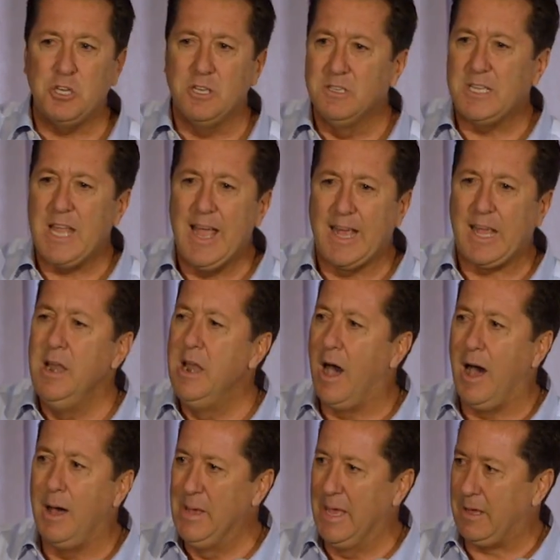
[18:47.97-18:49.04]
just
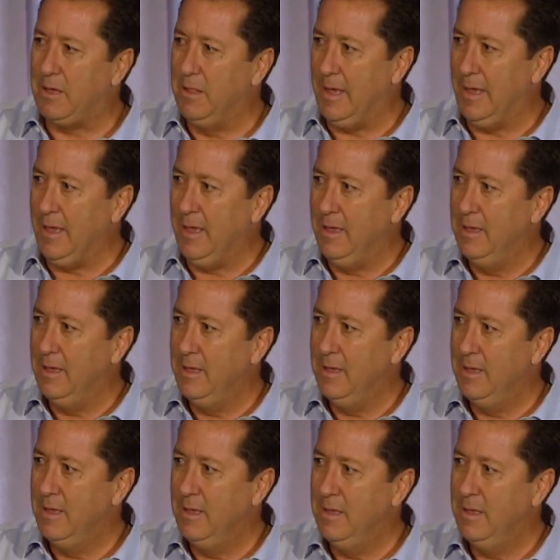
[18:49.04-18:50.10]
economically,
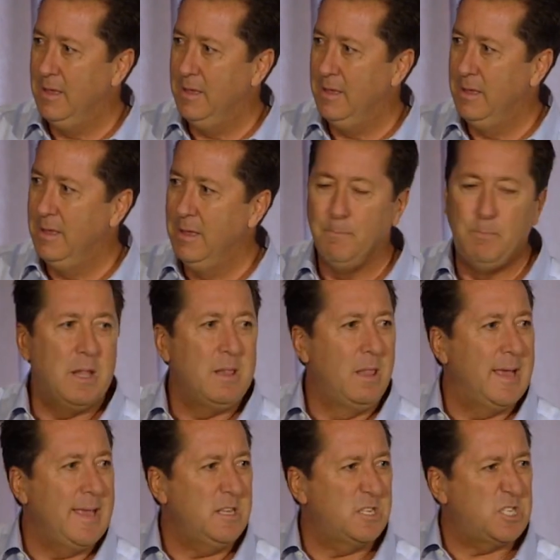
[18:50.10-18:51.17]
but
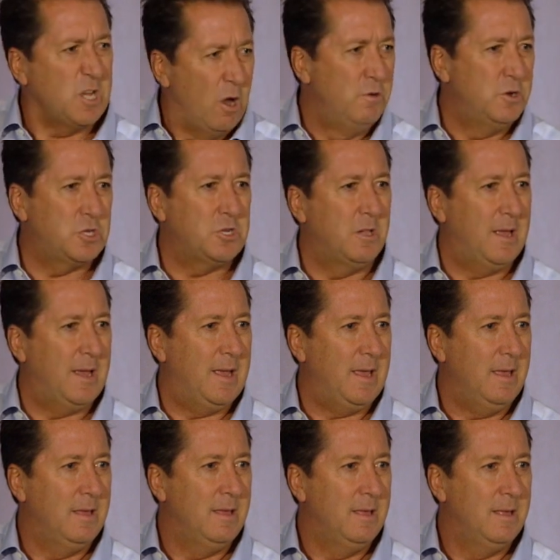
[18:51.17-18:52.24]
like socially.